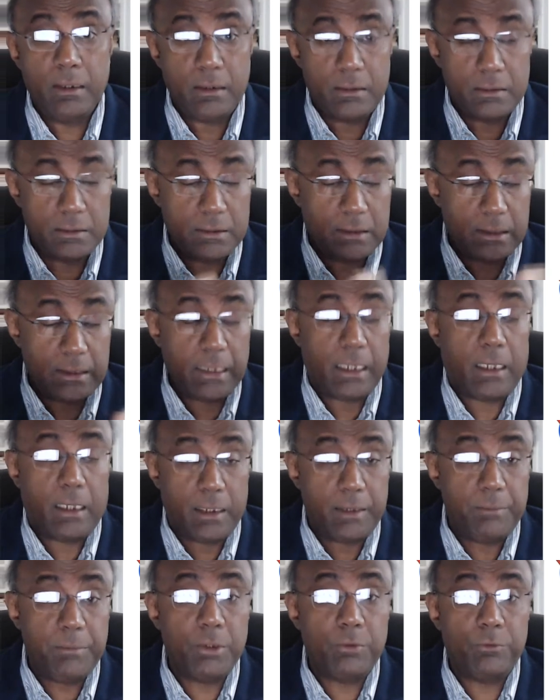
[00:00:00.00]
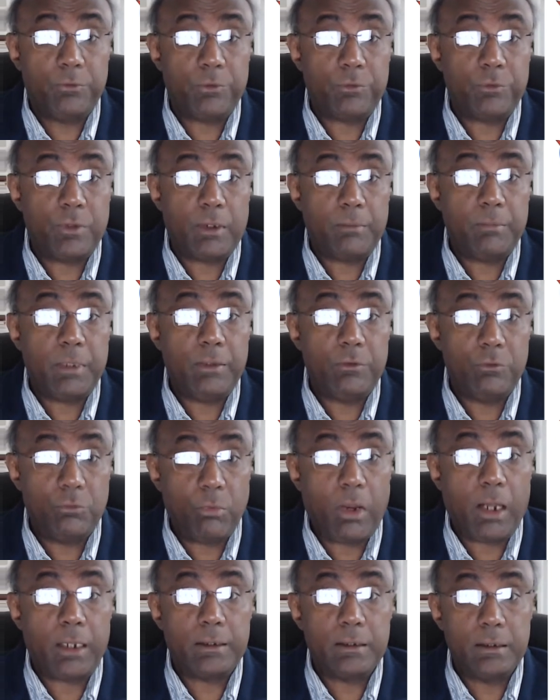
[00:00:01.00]
The immune system is
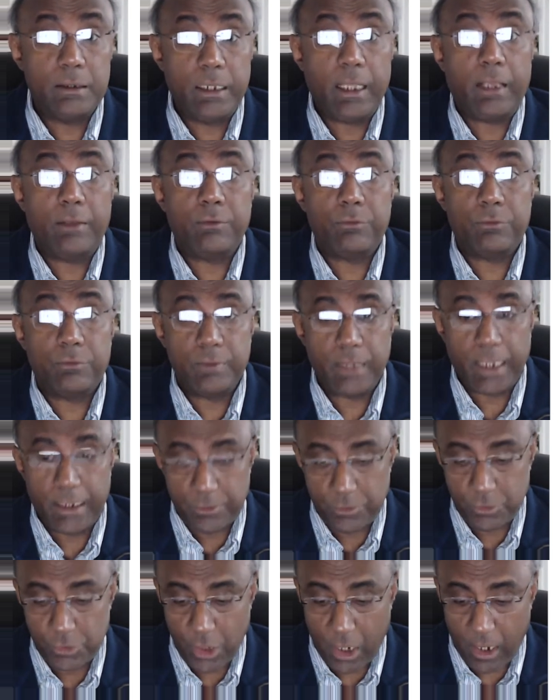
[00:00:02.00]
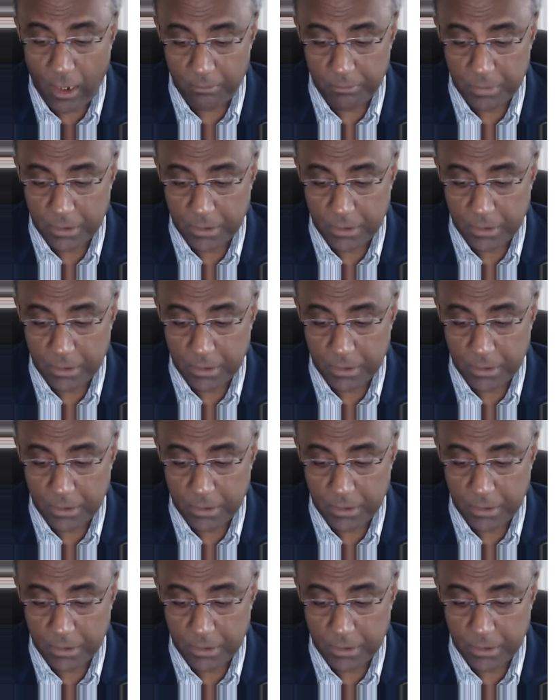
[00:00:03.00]
what does that job.